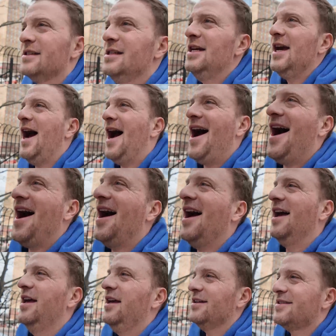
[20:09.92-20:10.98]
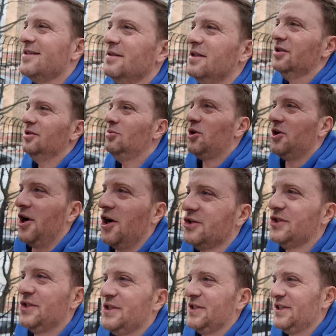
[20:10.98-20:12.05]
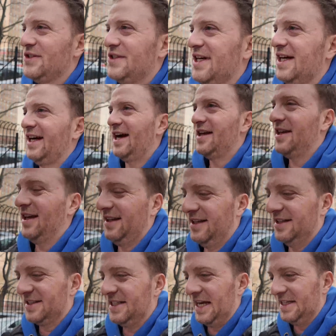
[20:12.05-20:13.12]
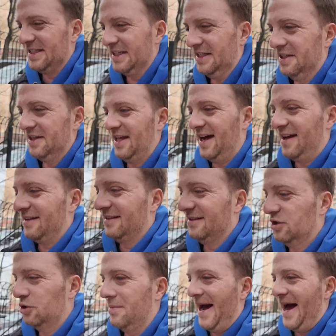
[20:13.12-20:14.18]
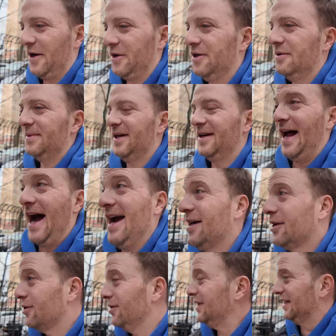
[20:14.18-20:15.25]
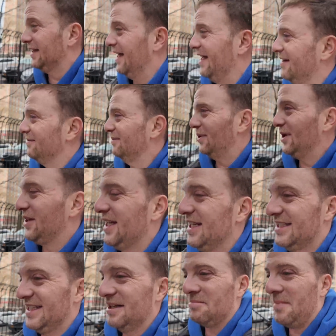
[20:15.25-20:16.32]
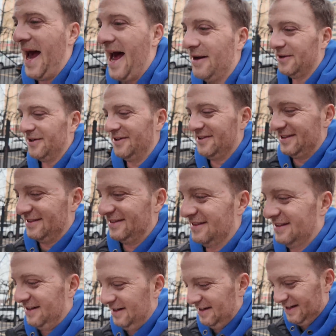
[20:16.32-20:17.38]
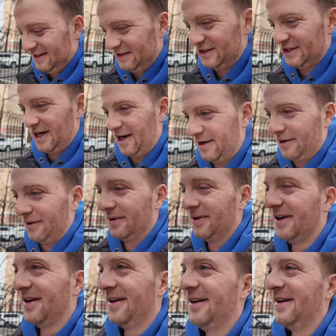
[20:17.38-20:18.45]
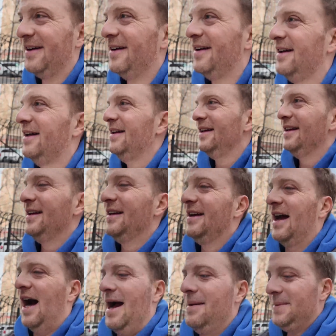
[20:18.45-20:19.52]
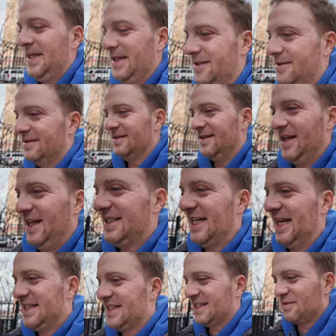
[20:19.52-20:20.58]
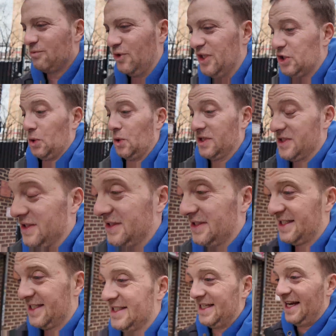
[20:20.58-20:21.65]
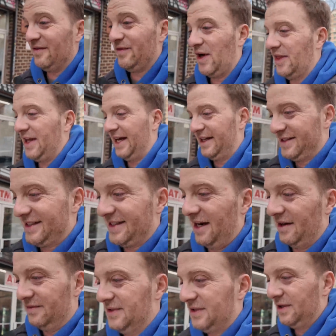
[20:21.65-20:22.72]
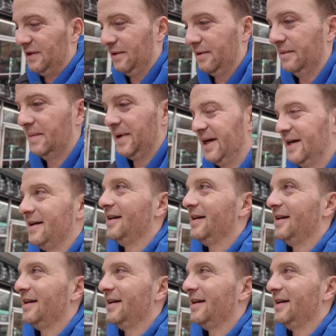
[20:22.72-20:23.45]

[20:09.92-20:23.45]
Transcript: Yeah, it's a little more narcissistic, I think, this idea that you matter, but I agree that what they did mattered. And so, I mean, it takes resources to save all that stuff too, but